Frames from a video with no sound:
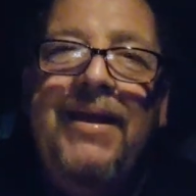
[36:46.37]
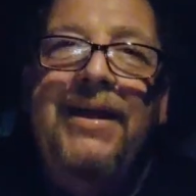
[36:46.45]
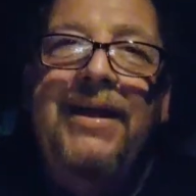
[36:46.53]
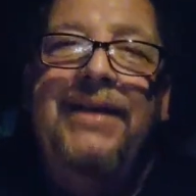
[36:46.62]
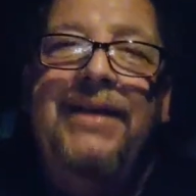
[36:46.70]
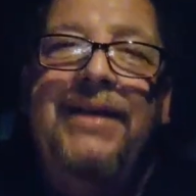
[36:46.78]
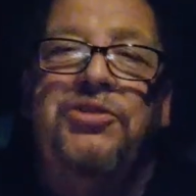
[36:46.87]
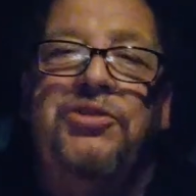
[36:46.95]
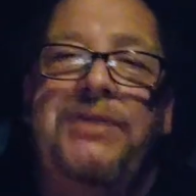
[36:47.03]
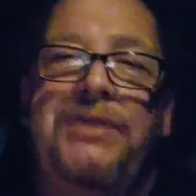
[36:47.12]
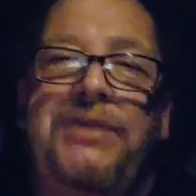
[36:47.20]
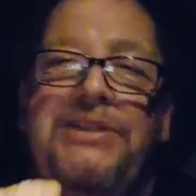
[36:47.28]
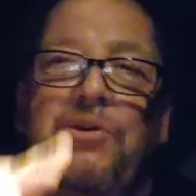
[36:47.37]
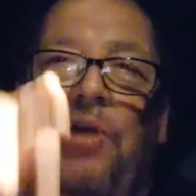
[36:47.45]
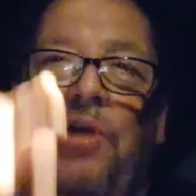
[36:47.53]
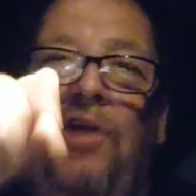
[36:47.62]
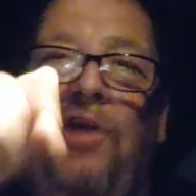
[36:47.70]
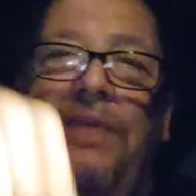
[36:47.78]
And the trees are
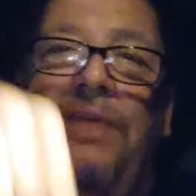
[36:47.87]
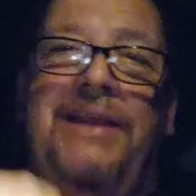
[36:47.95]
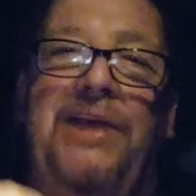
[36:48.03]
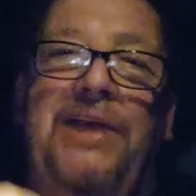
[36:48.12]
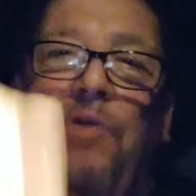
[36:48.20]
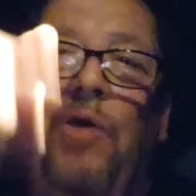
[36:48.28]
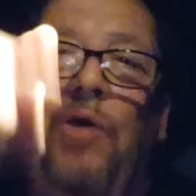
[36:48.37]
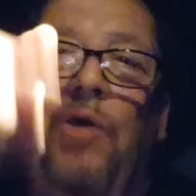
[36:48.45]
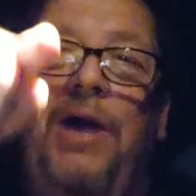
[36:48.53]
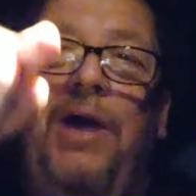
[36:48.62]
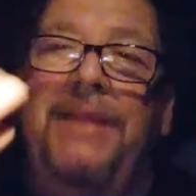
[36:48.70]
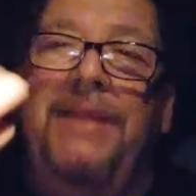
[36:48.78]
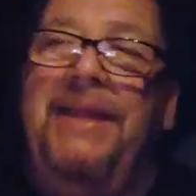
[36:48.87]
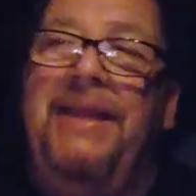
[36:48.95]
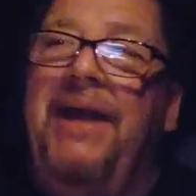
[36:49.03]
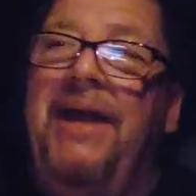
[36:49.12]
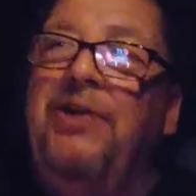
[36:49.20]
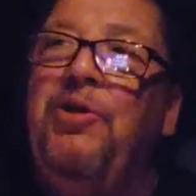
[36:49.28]
all like they grow up and then they
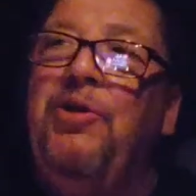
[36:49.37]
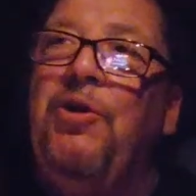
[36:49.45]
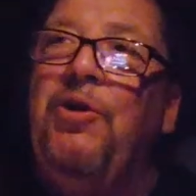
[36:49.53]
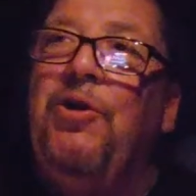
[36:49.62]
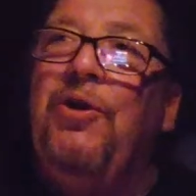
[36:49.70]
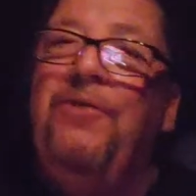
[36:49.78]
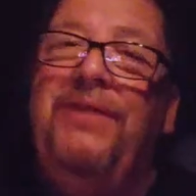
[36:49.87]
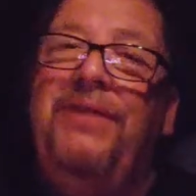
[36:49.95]
got a curve,